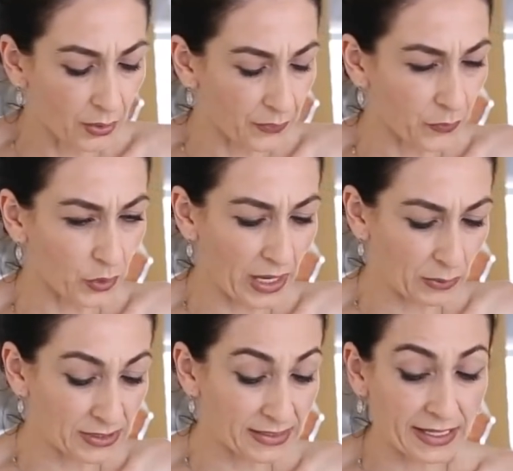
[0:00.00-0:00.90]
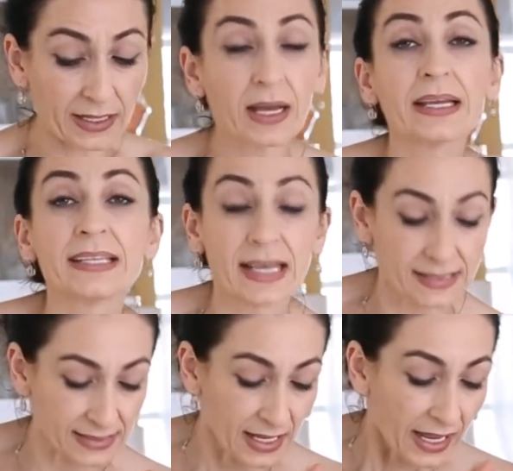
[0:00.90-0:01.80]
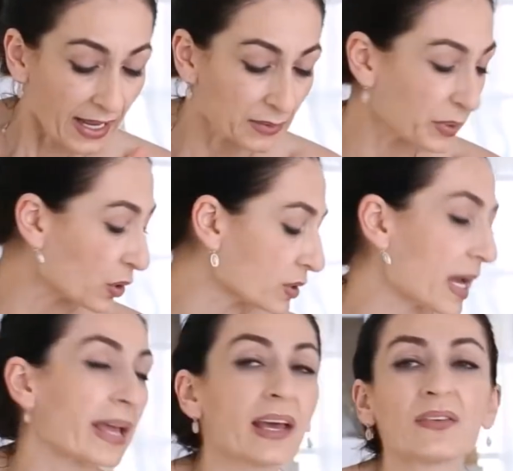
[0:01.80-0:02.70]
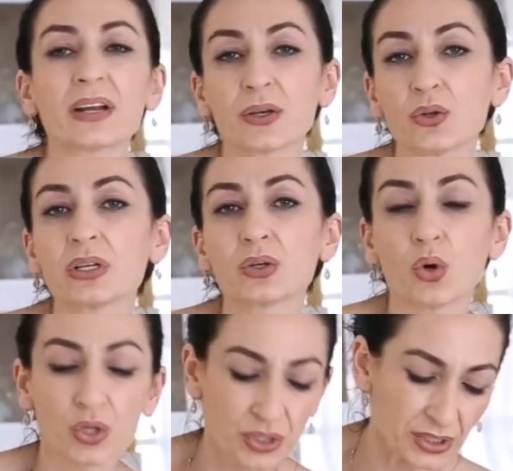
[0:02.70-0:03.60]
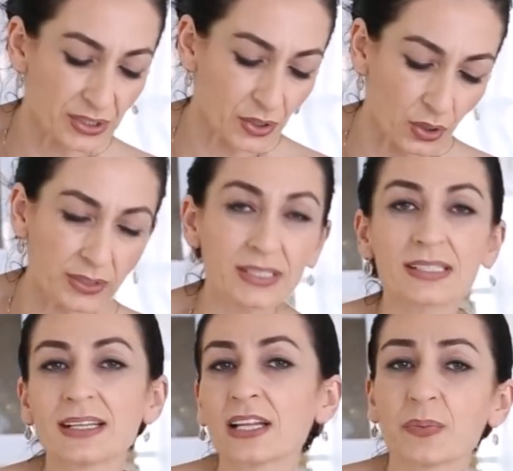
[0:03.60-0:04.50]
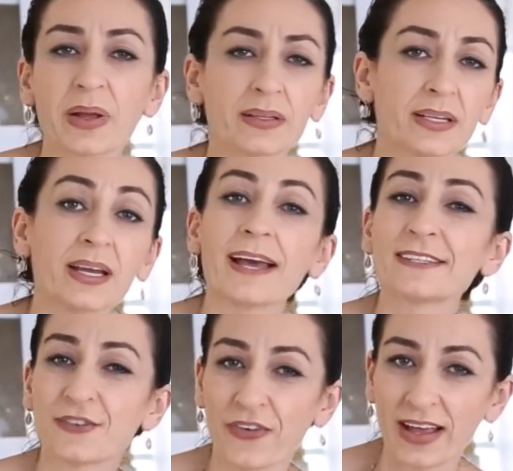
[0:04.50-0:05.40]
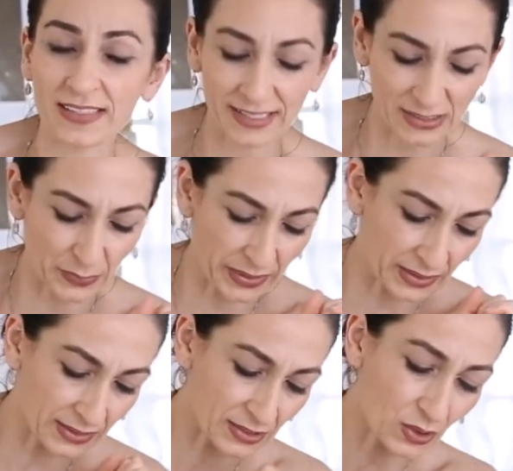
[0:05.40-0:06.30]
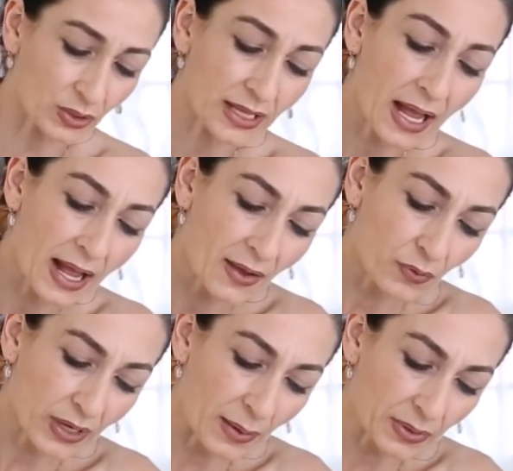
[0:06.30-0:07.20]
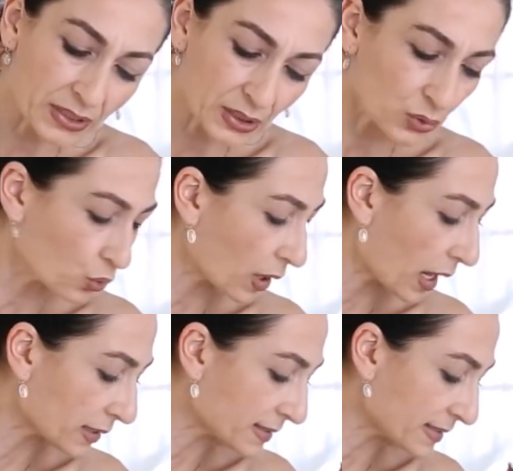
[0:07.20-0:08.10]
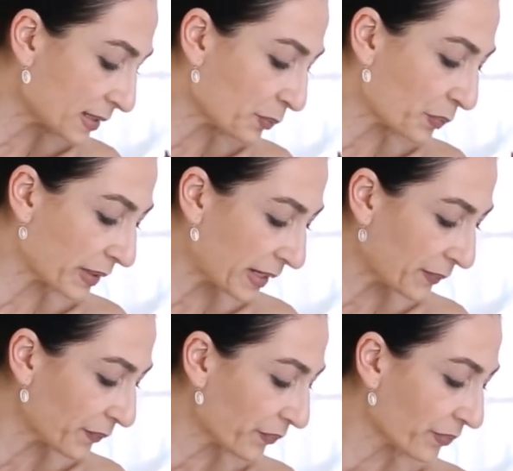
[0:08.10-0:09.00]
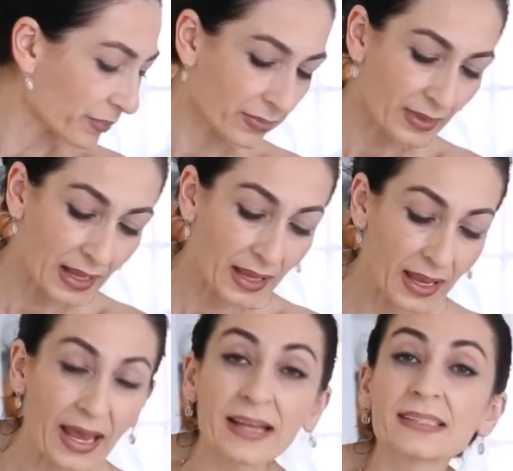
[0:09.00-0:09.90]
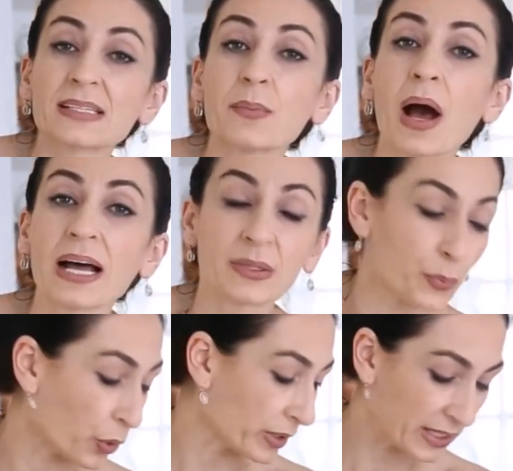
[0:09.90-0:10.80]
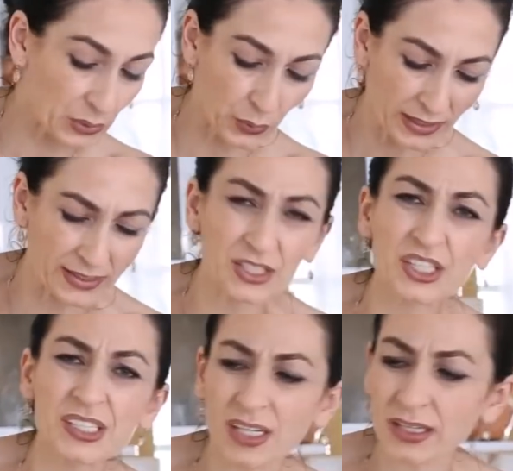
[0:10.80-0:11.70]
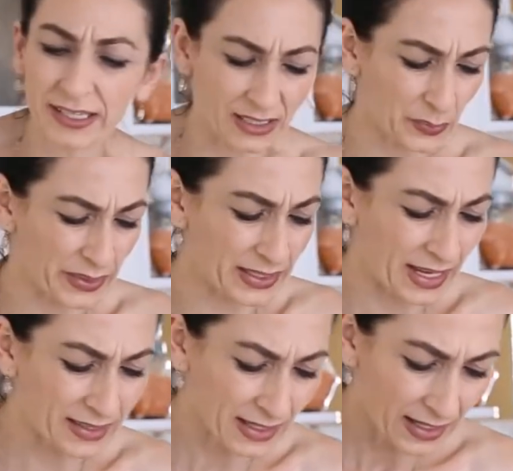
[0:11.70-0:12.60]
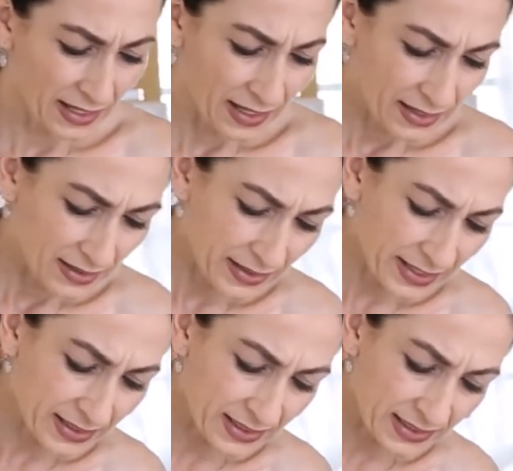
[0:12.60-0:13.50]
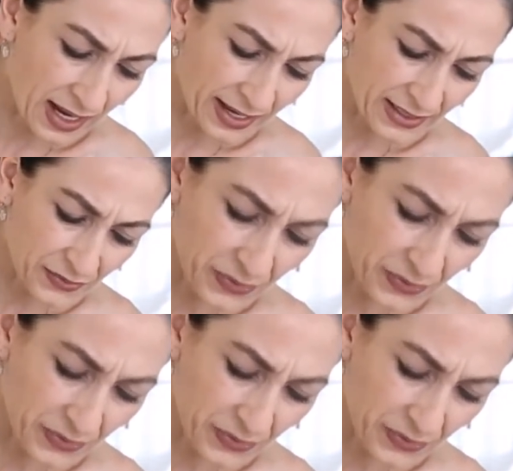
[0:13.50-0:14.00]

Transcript: What I was saying, yes, and because I have regular kosher salt, it's not melting as fast as pickled salt. What I'm gonna do, I'll simply add some hot boiling water, just a little bit, and let it kind of